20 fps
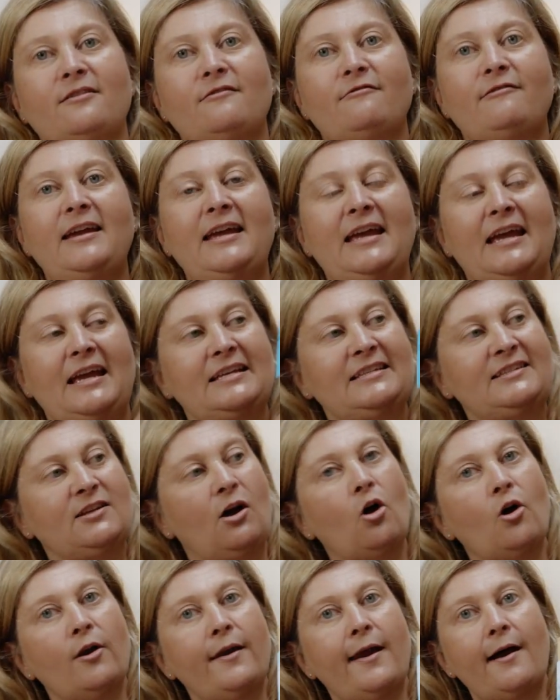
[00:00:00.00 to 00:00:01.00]
3 is
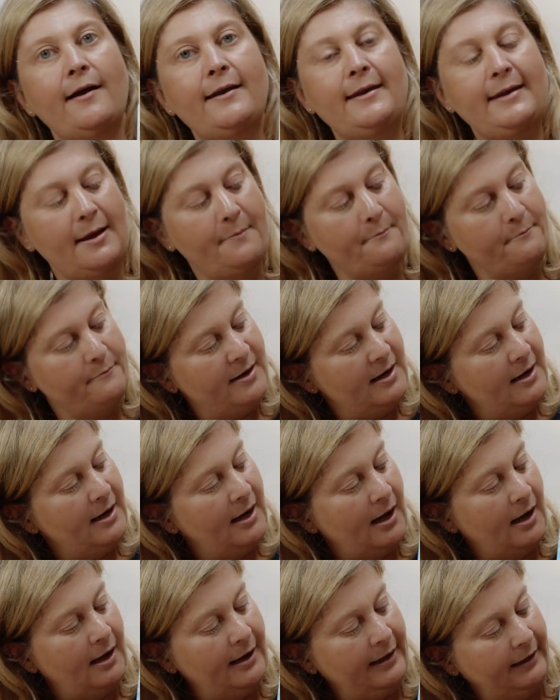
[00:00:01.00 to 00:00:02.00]
on our number
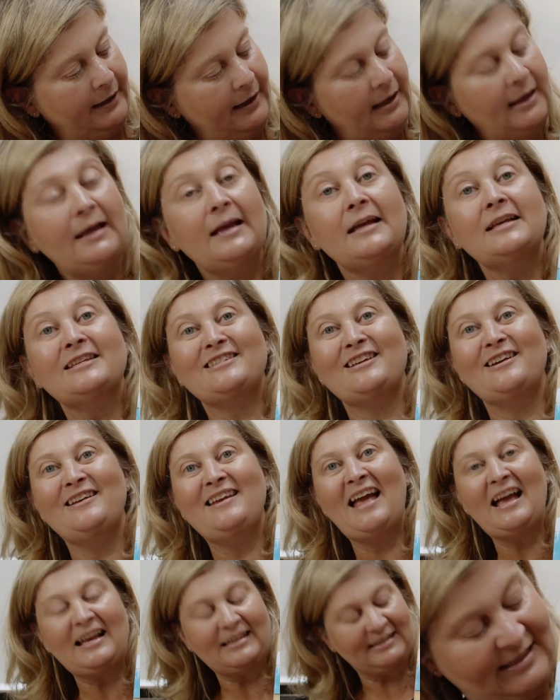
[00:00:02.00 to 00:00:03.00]
line. So
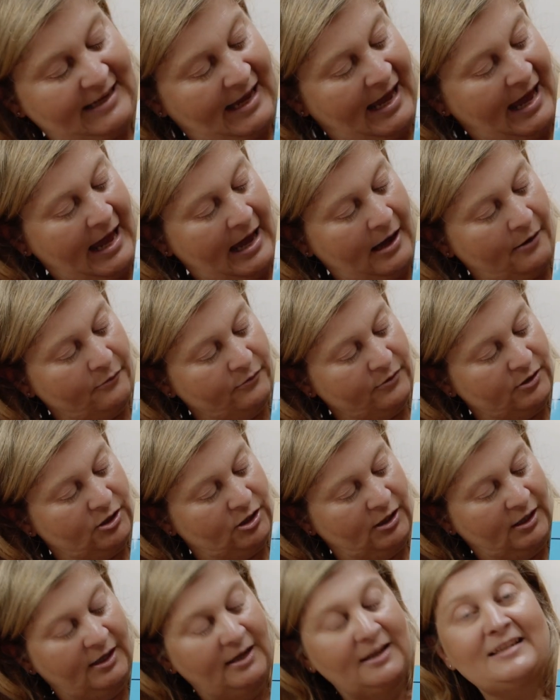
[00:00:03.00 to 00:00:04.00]
let's
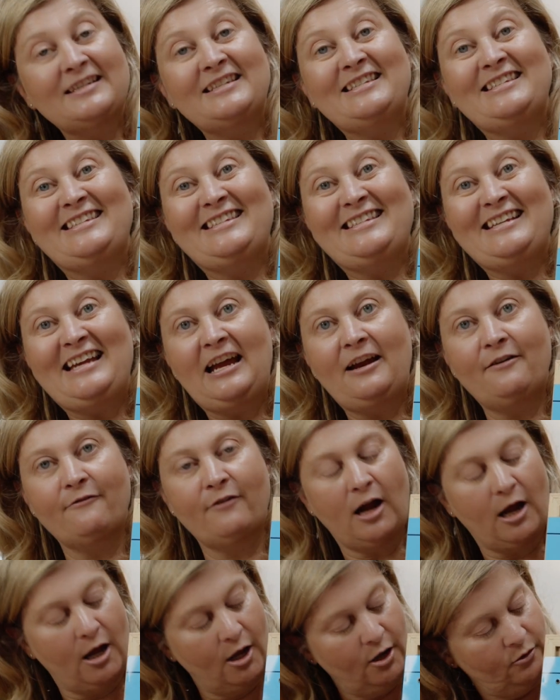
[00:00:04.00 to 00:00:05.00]
count.
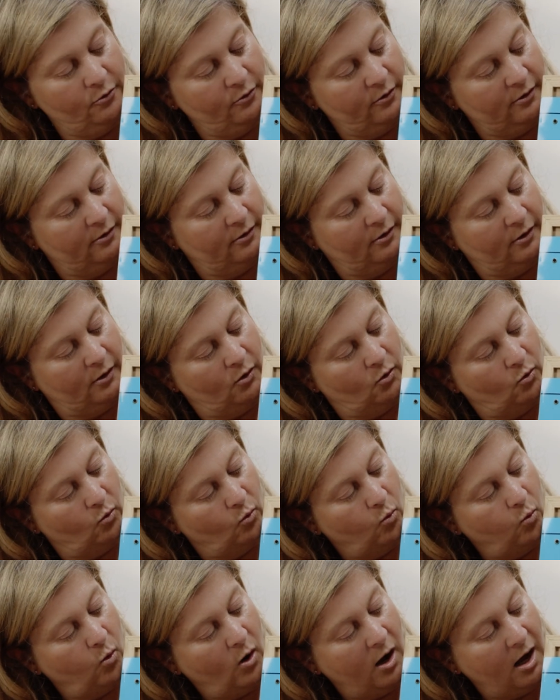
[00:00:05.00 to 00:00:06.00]
0,
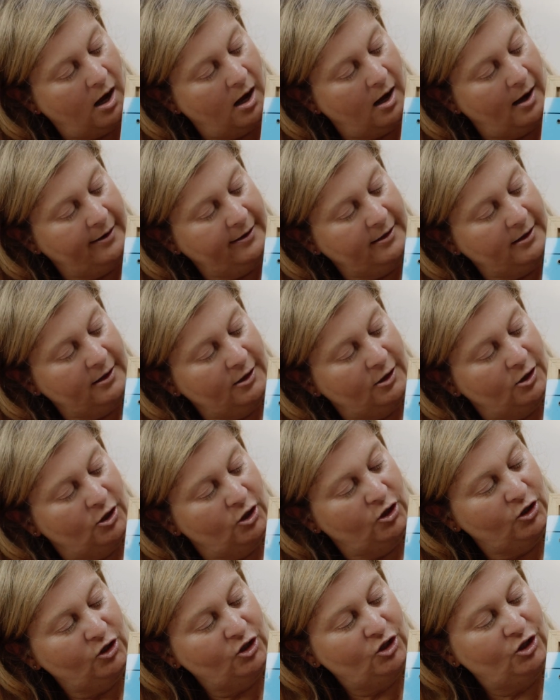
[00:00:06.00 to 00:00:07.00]

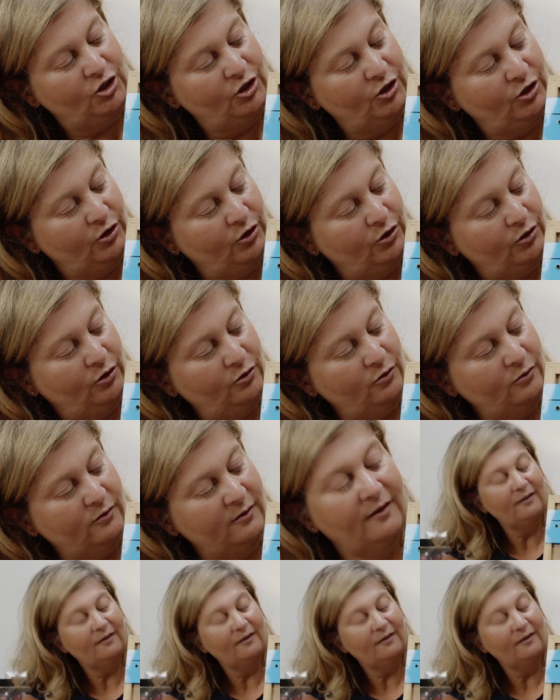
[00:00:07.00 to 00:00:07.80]
1, 2,